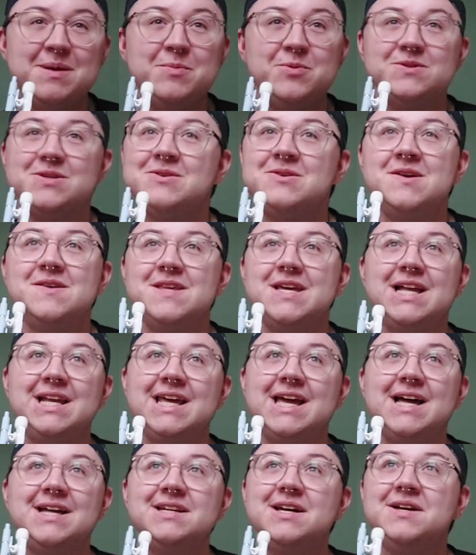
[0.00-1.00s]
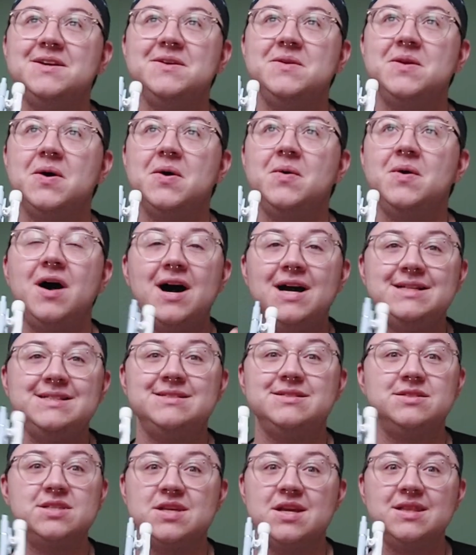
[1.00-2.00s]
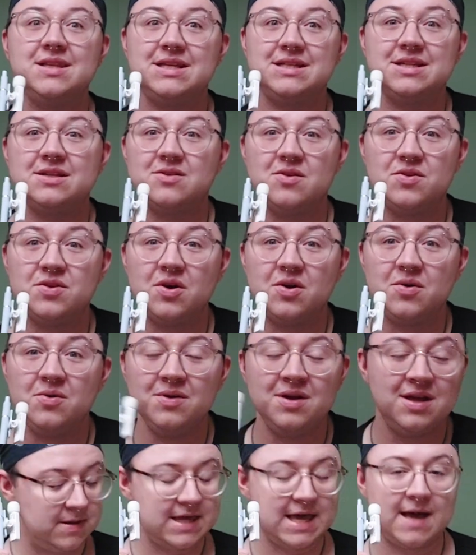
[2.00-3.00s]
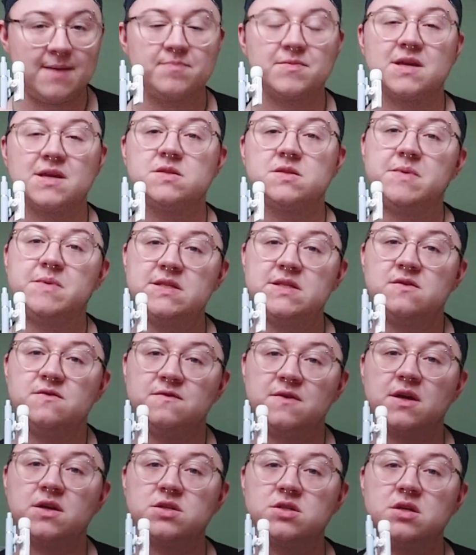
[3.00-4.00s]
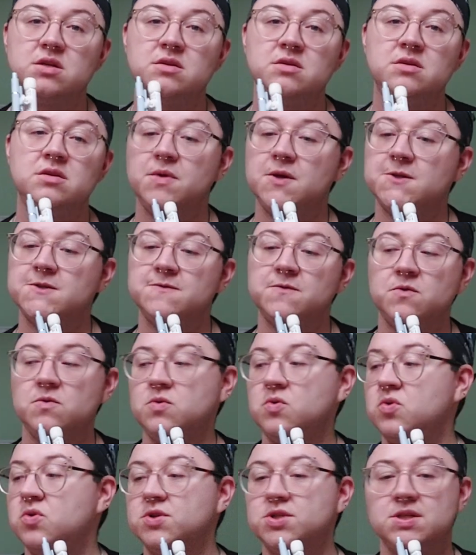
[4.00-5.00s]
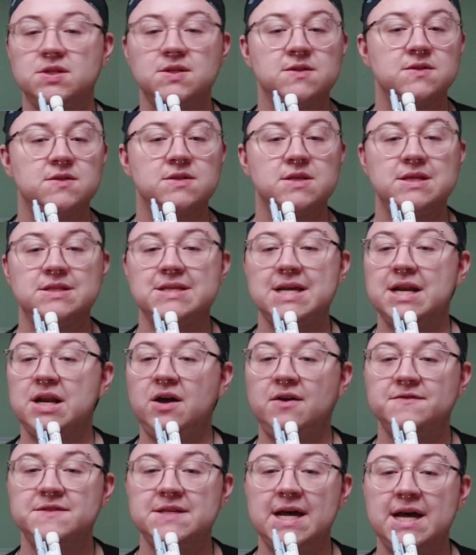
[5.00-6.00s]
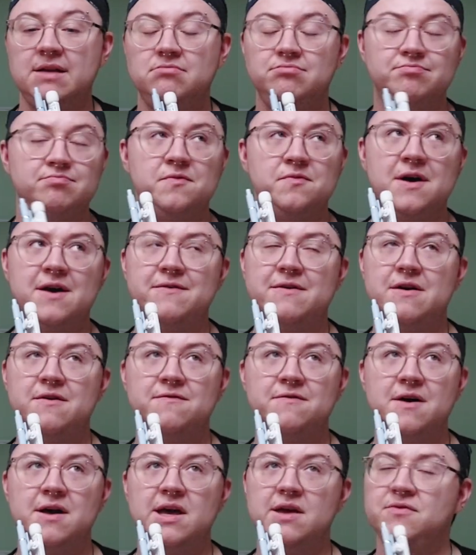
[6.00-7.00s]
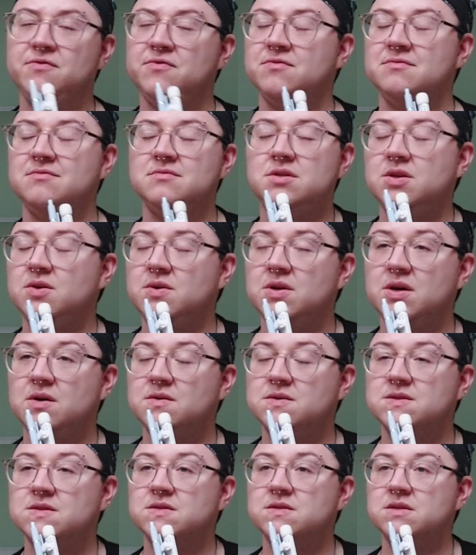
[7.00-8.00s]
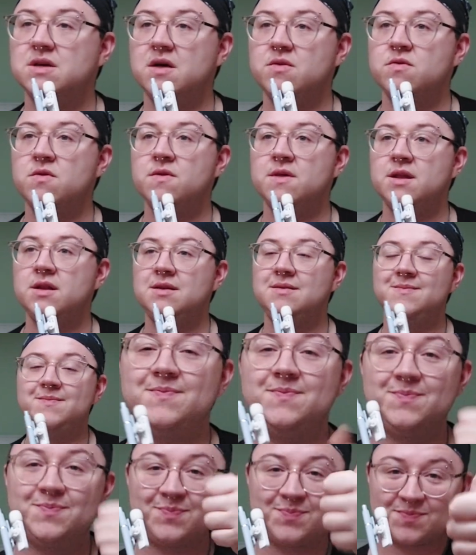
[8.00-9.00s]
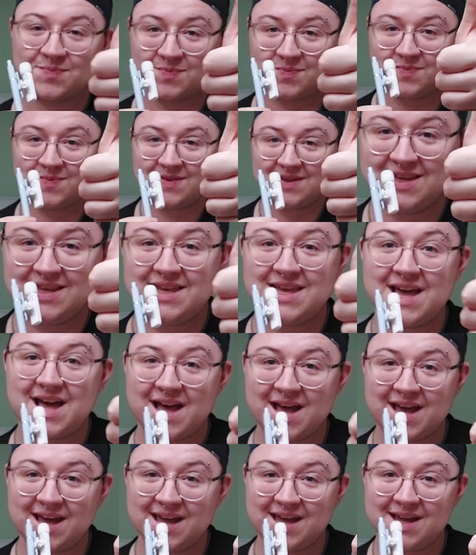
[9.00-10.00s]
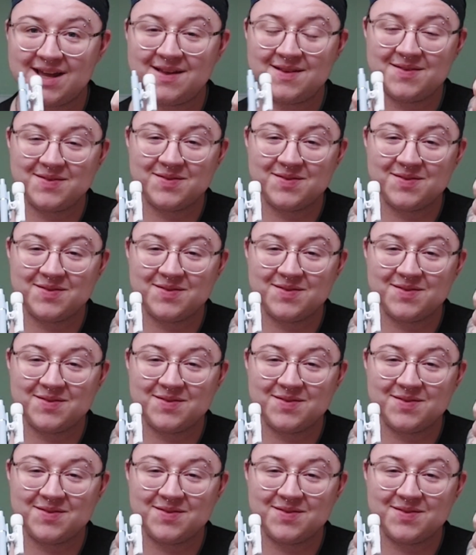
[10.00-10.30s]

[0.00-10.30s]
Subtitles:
people don't know the Iliad. I don't know. I certainly did not know. But yeah, as a piece of fiction, beautiful, gorgeous, 10 out of 10, 5 out of 5. No notes other than, yay!